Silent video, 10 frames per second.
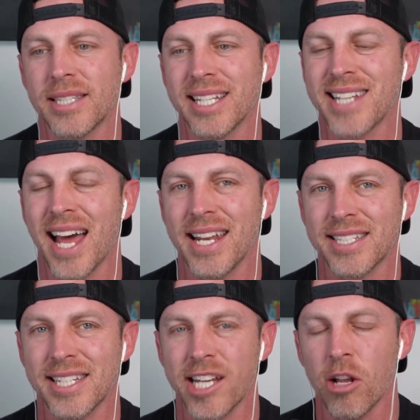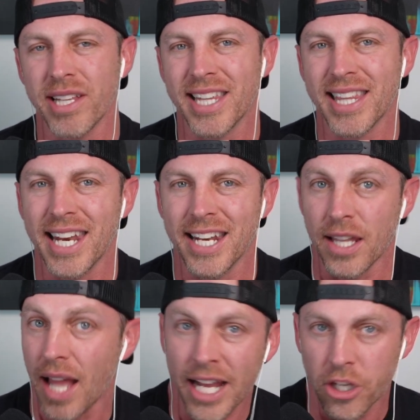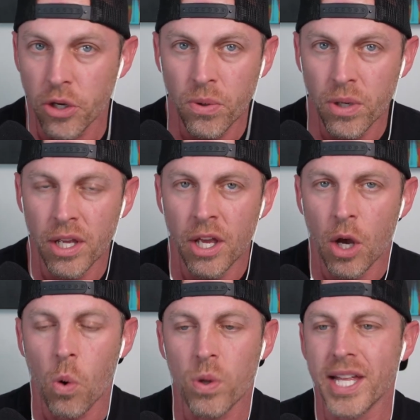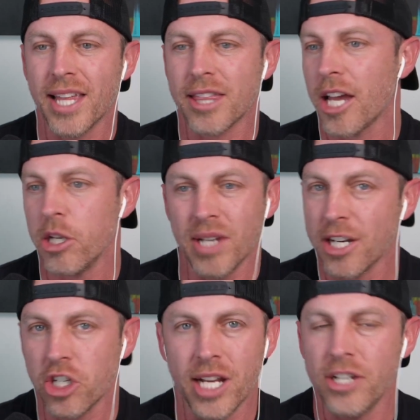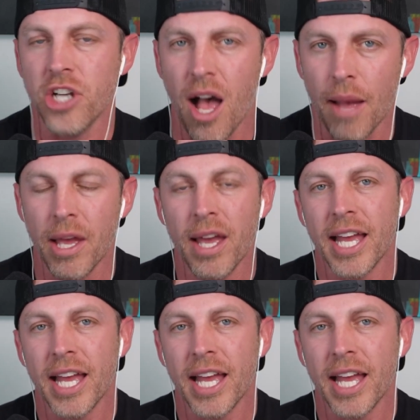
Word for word: it's not necessarily that they didn't like you or that they thought you did a shit job.